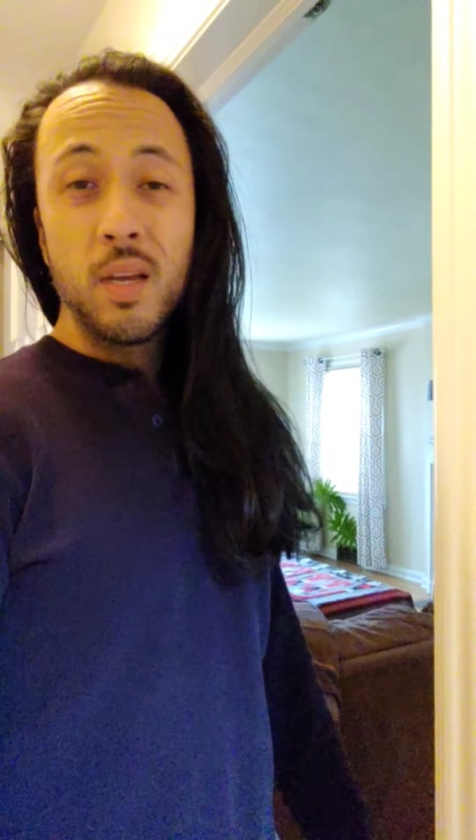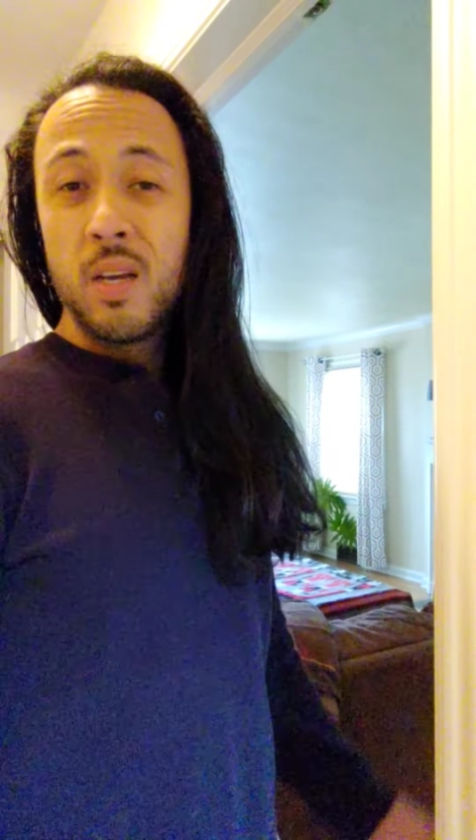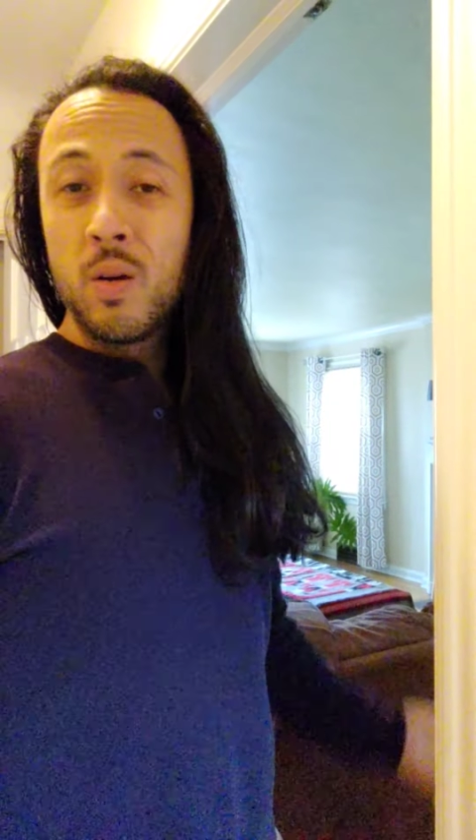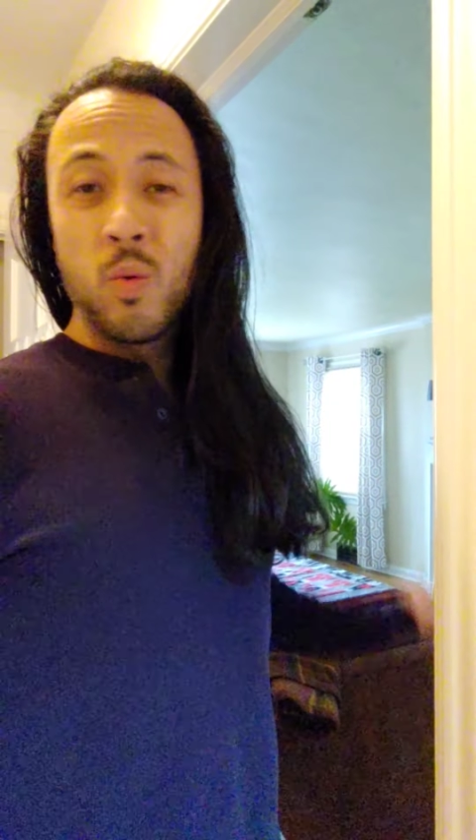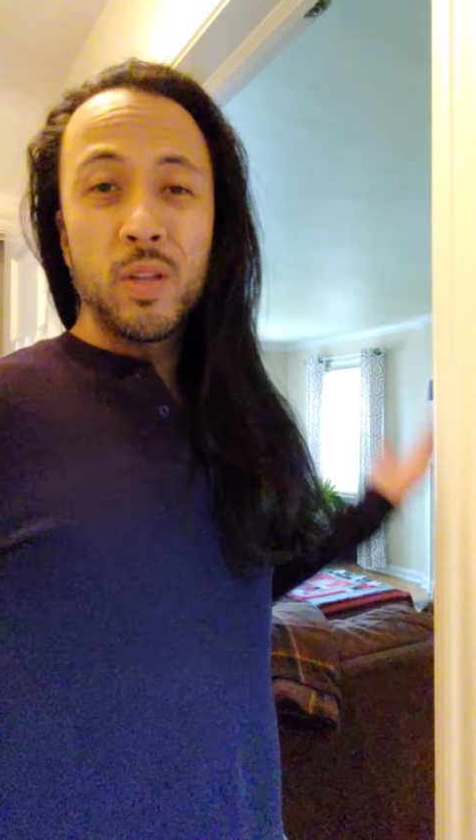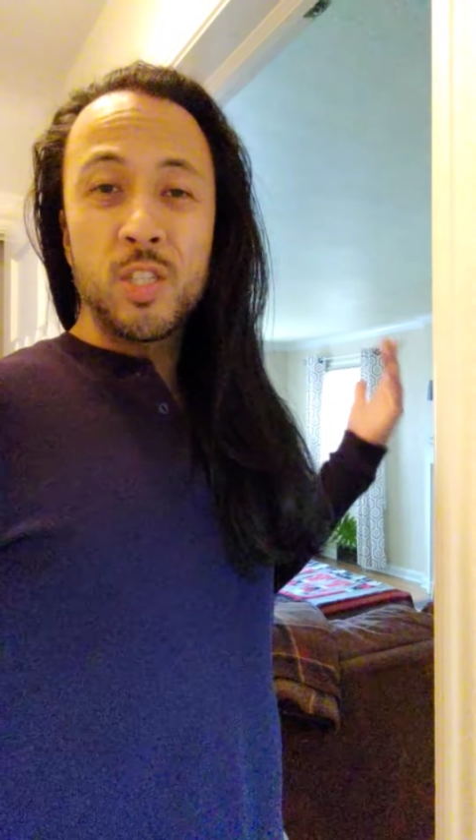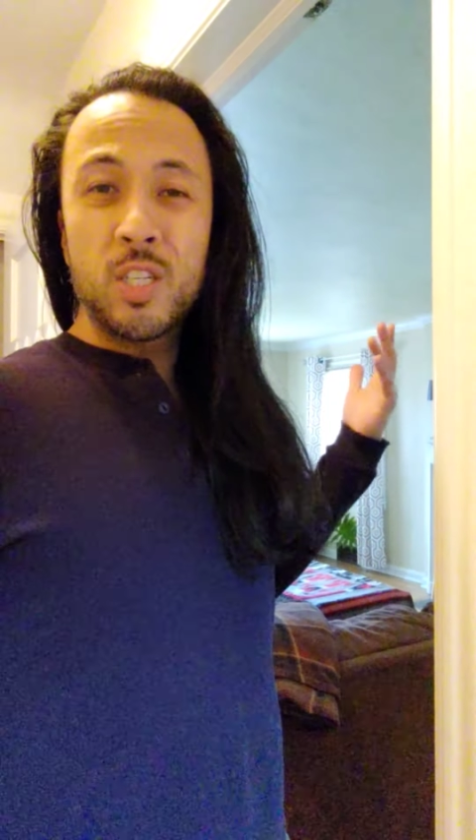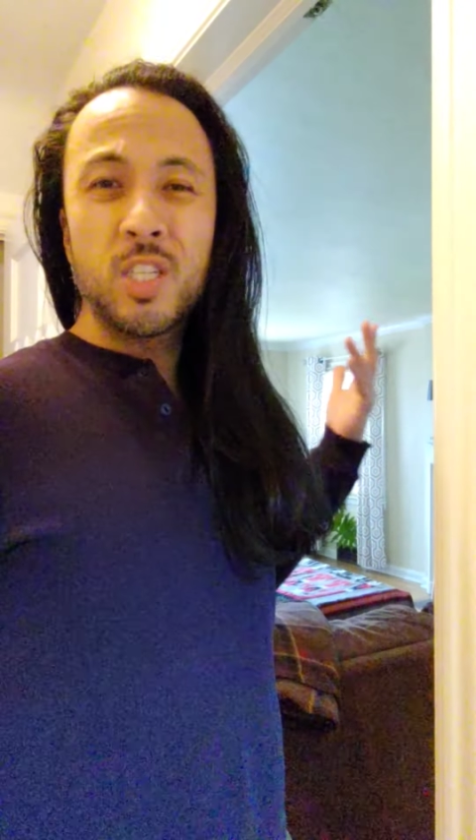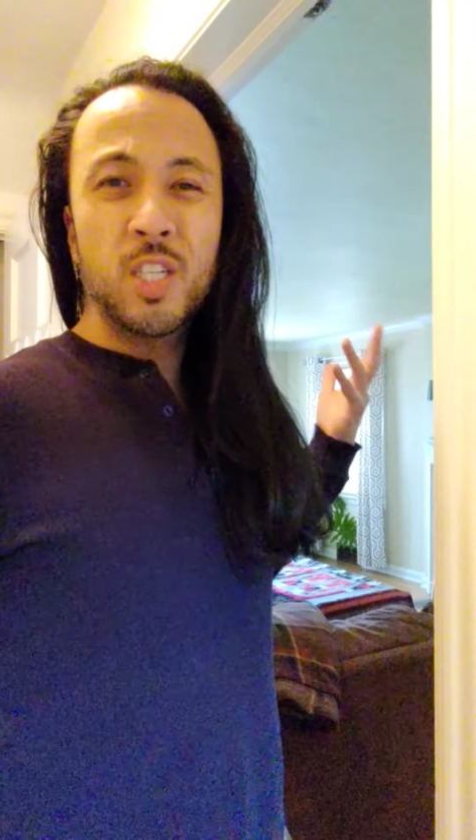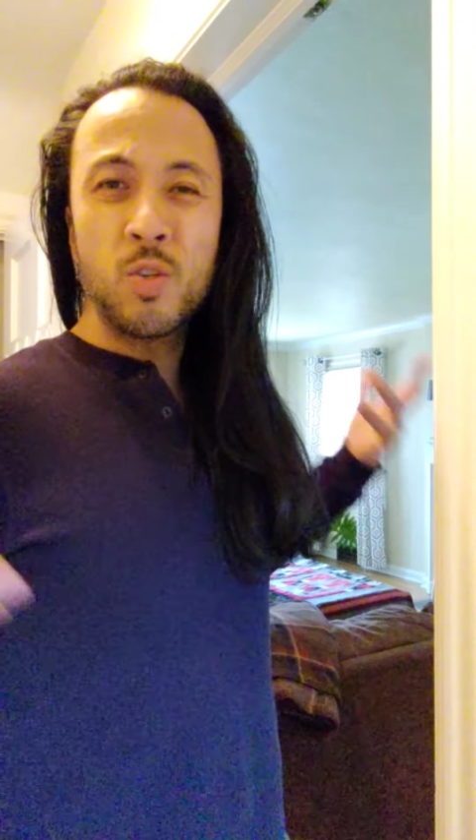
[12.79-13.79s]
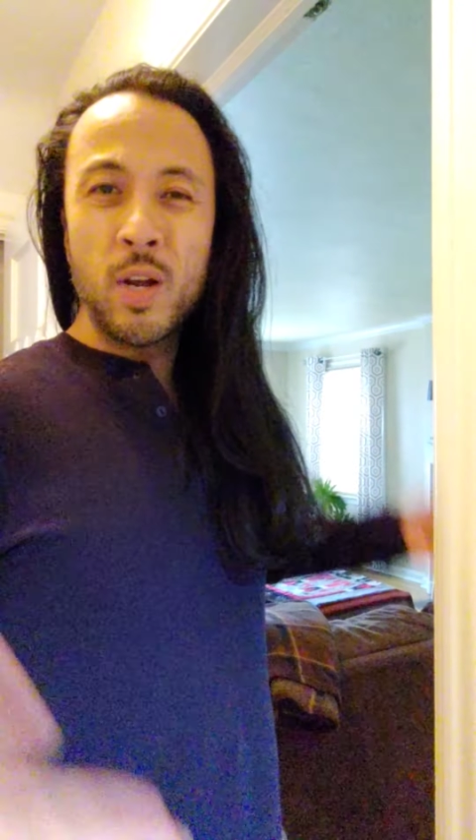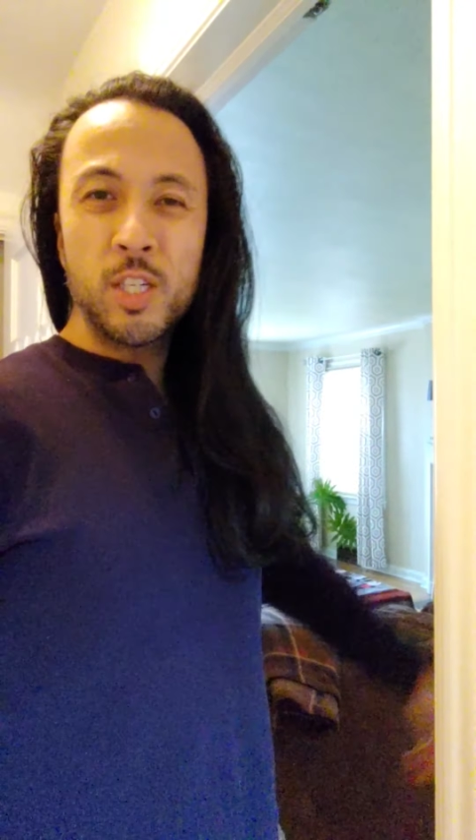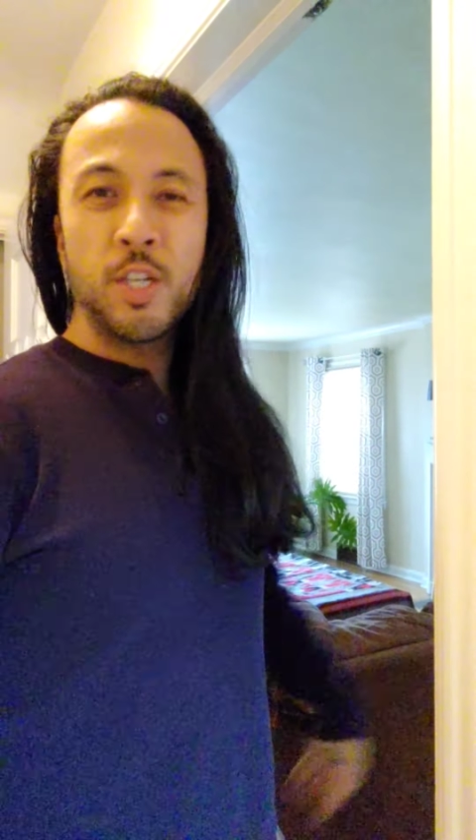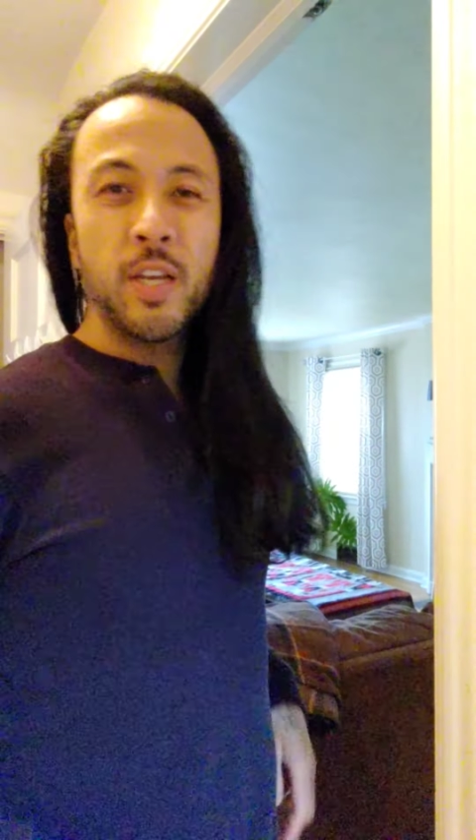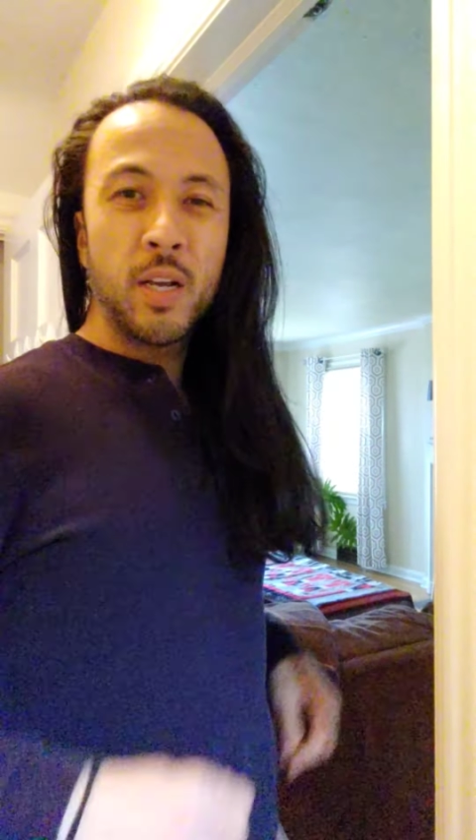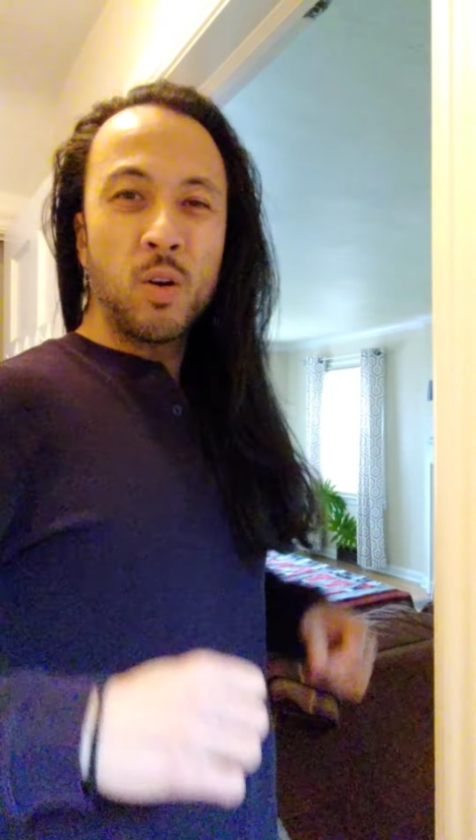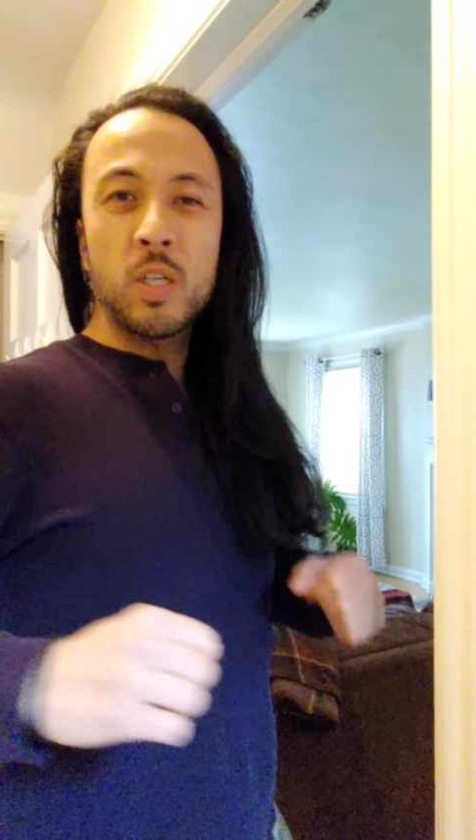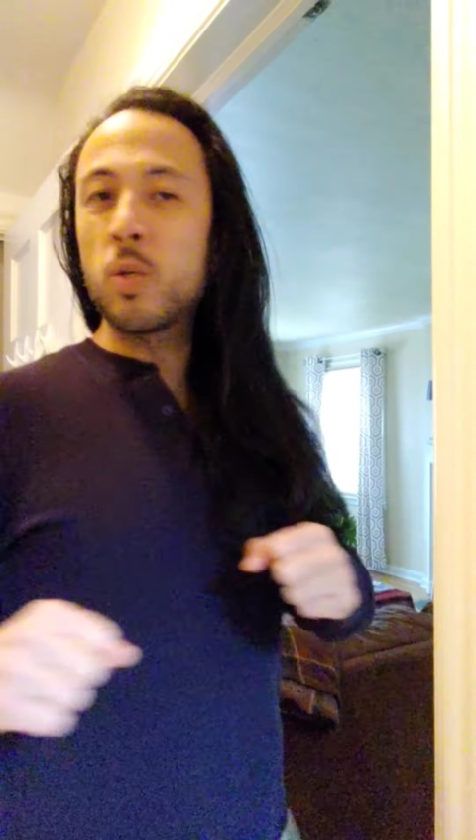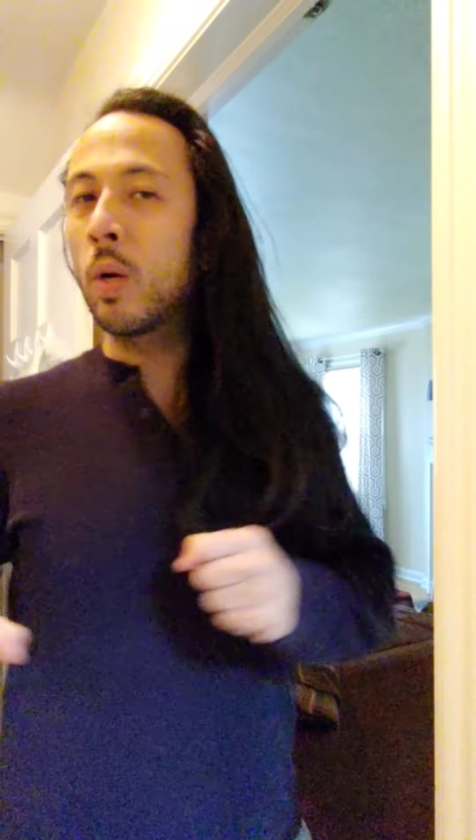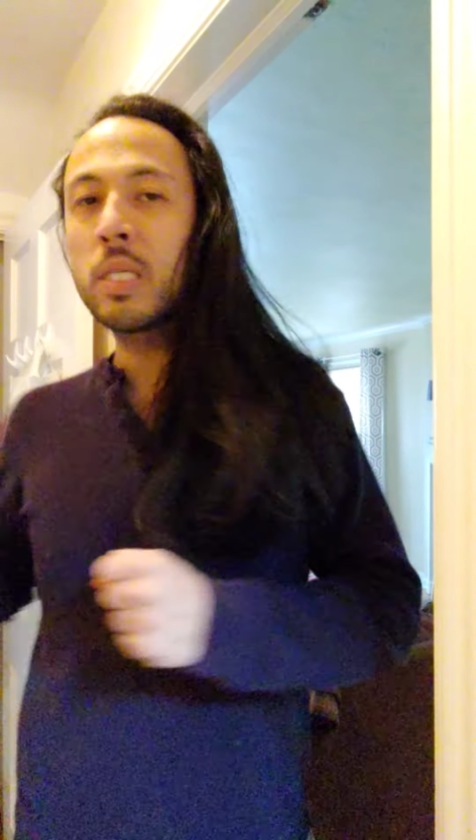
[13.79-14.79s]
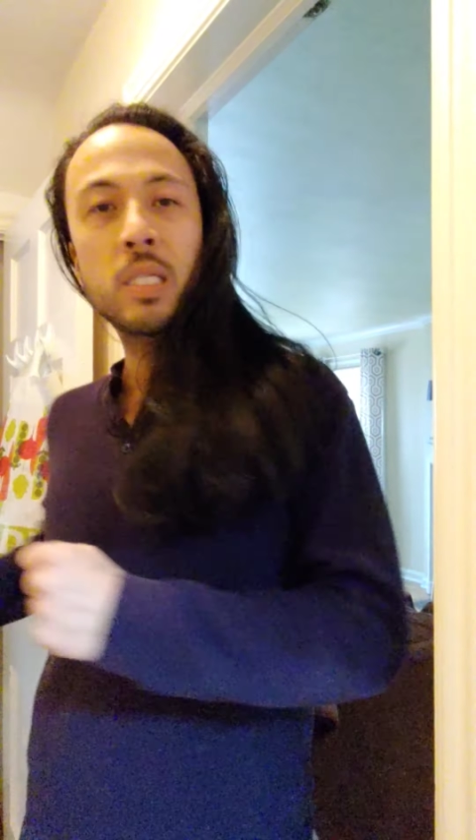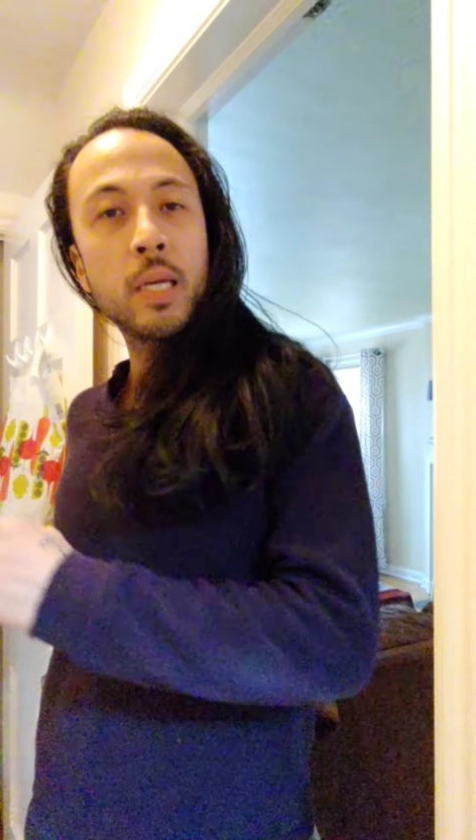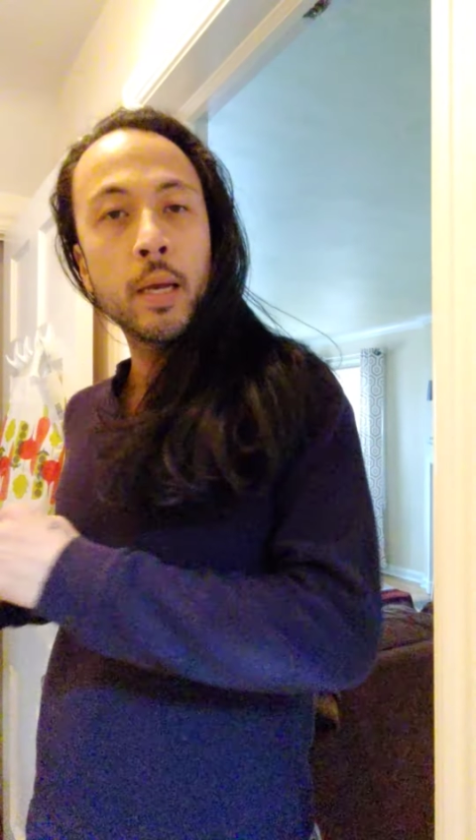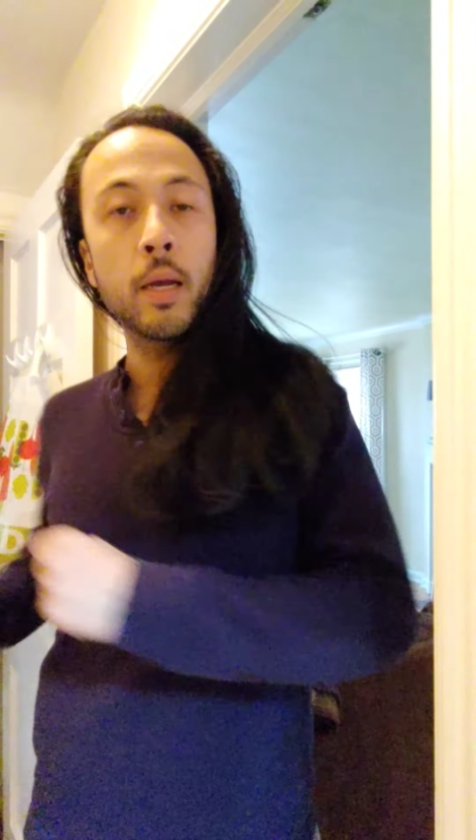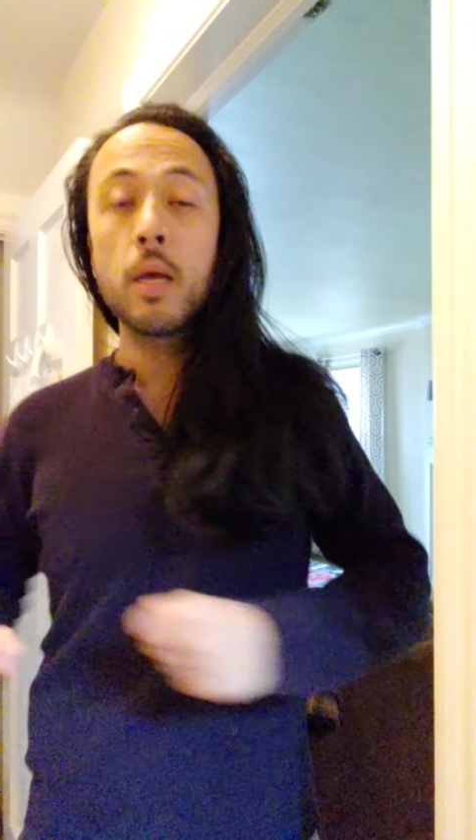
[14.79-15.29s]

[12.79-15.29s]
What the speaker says: with just stretching or twisting,